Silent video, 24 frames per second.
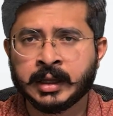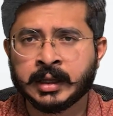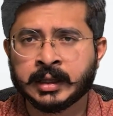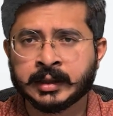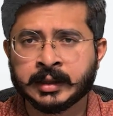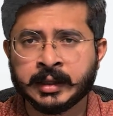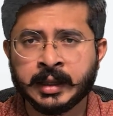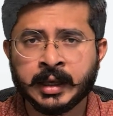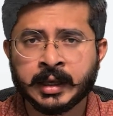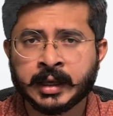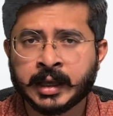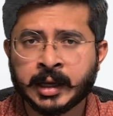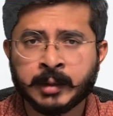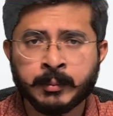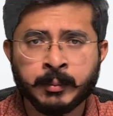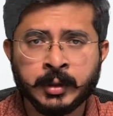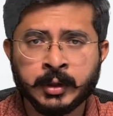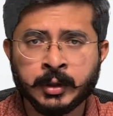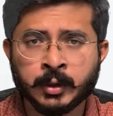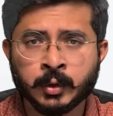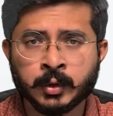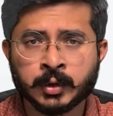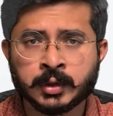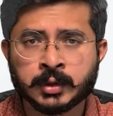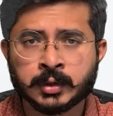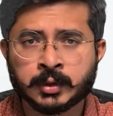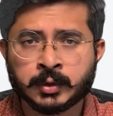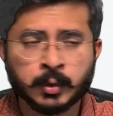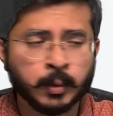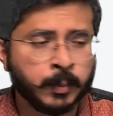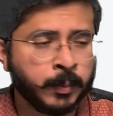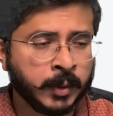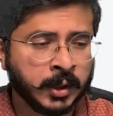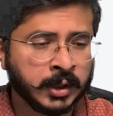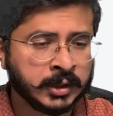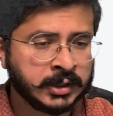They can be used
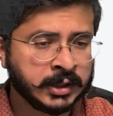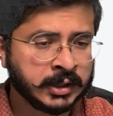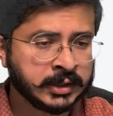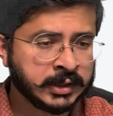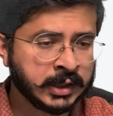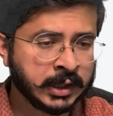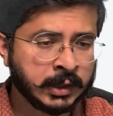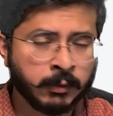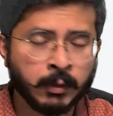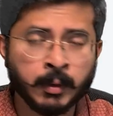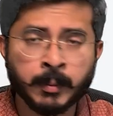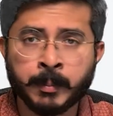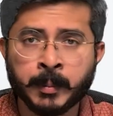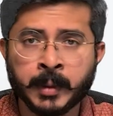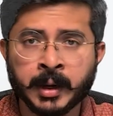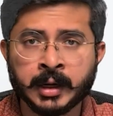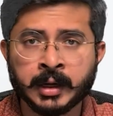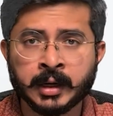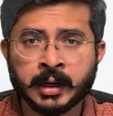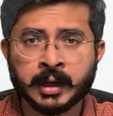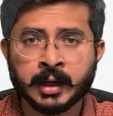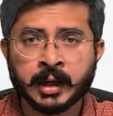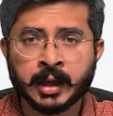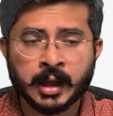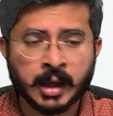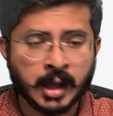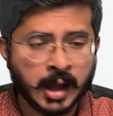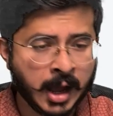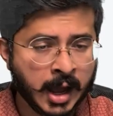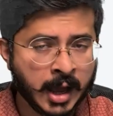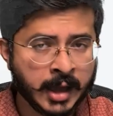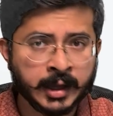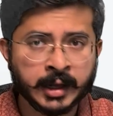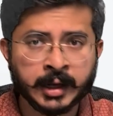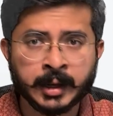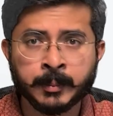to purchase equipment,
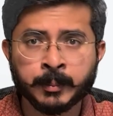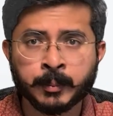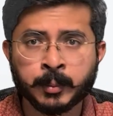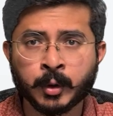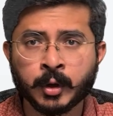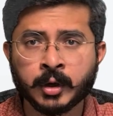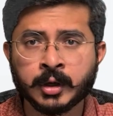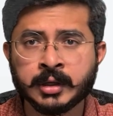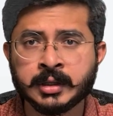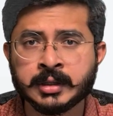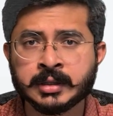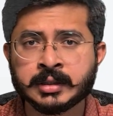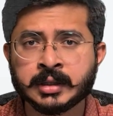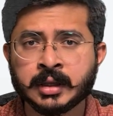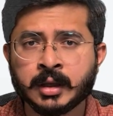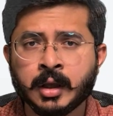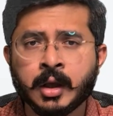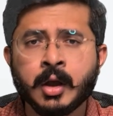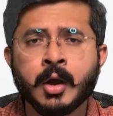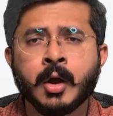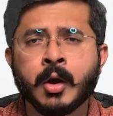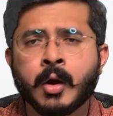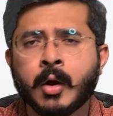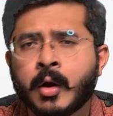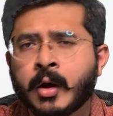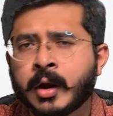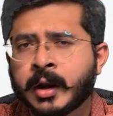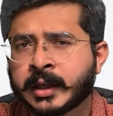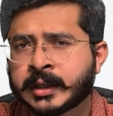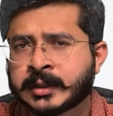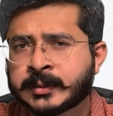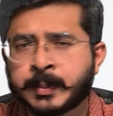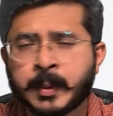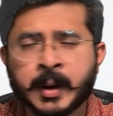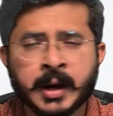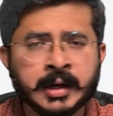hire employees, or
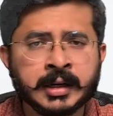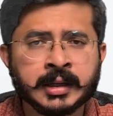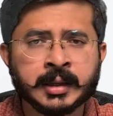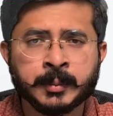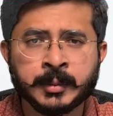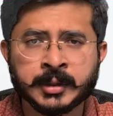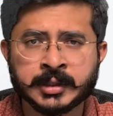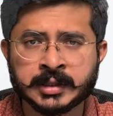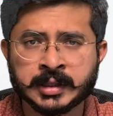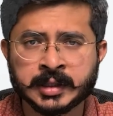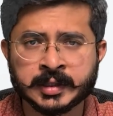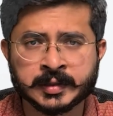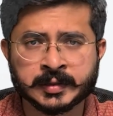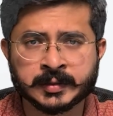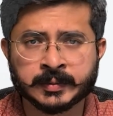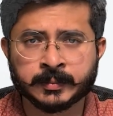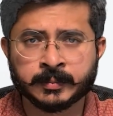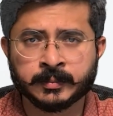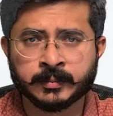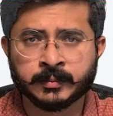expand the business.